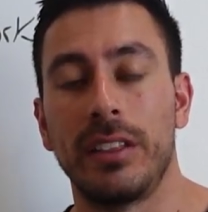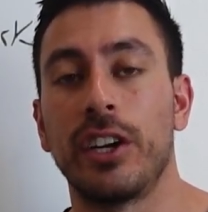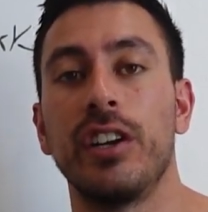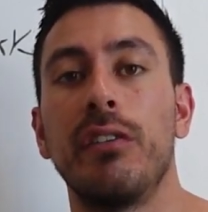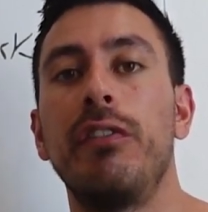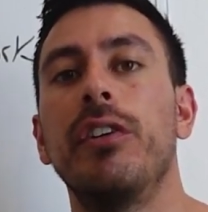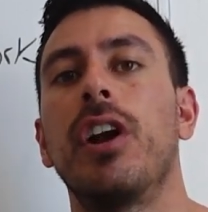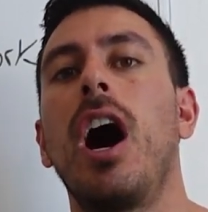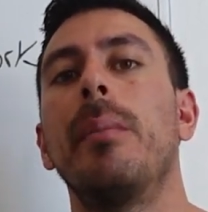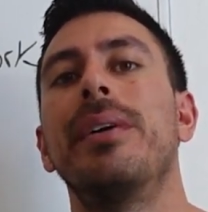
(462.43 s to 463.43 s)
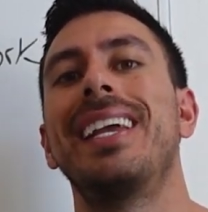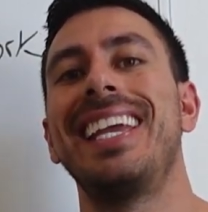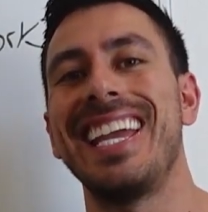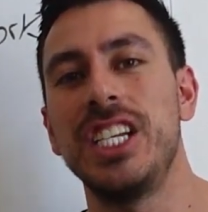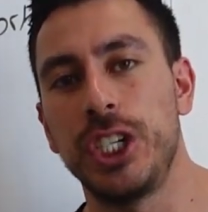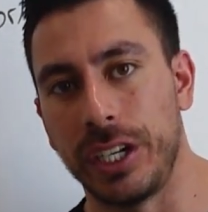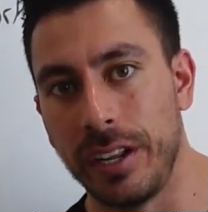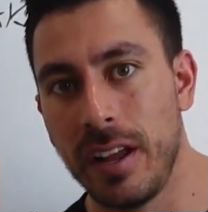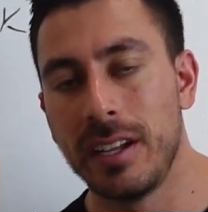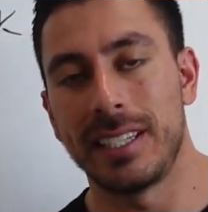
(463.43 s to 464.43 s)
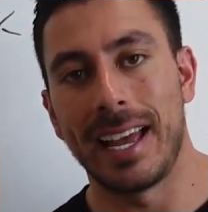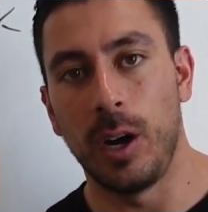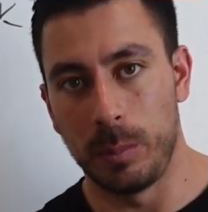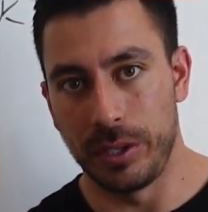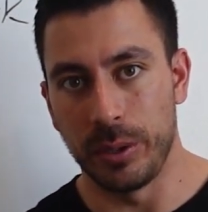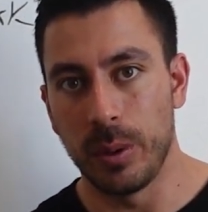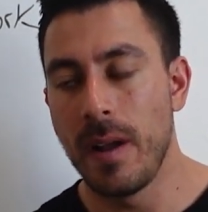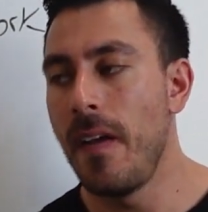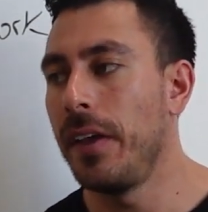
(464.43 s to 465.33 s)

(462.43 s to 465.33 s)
They're going to feel an obligation to help you.